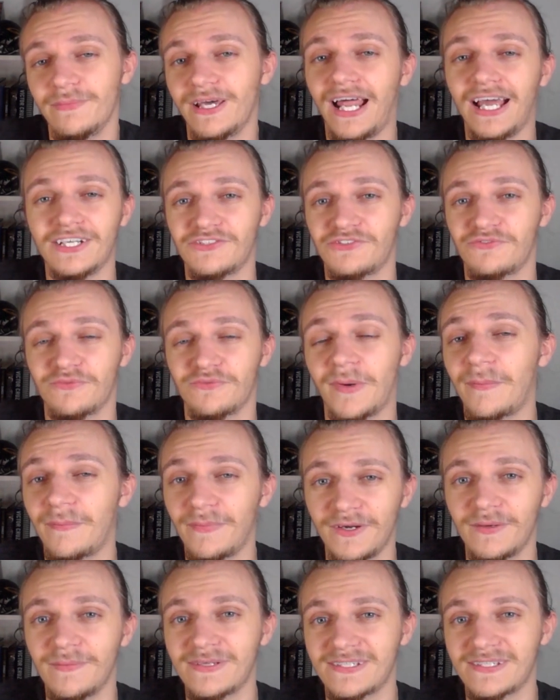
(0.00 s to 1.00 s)
but I just
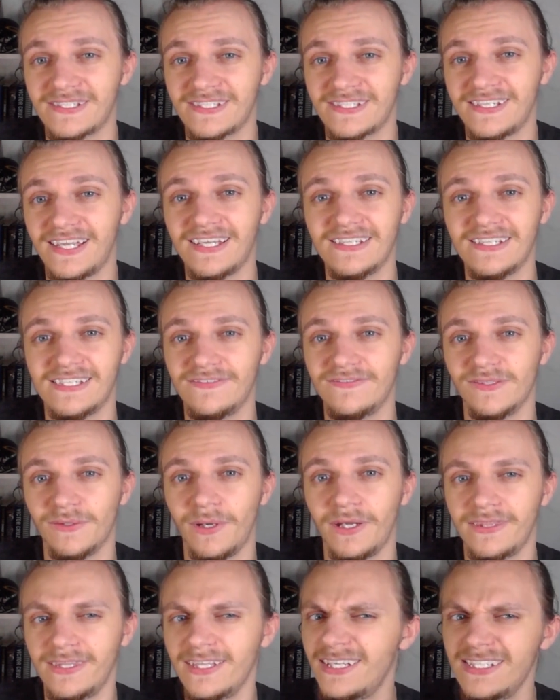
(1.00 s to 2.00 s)
remember him as the Saints, even though
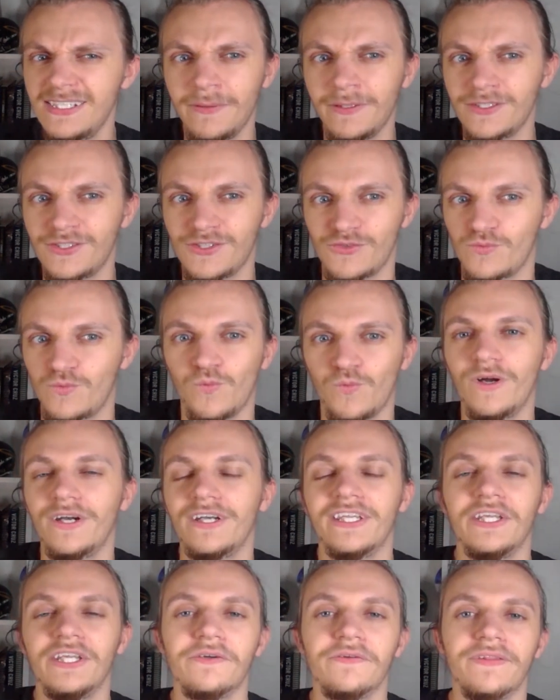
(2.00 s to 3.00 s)
I think he spent just
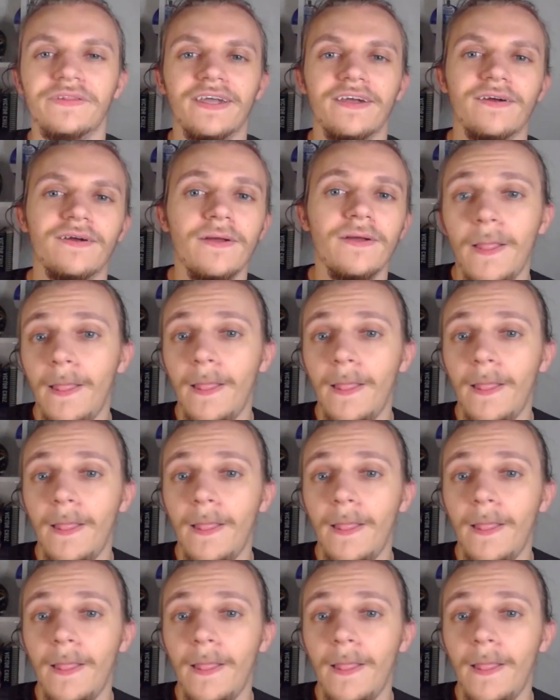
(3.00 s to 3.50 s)
1 year there.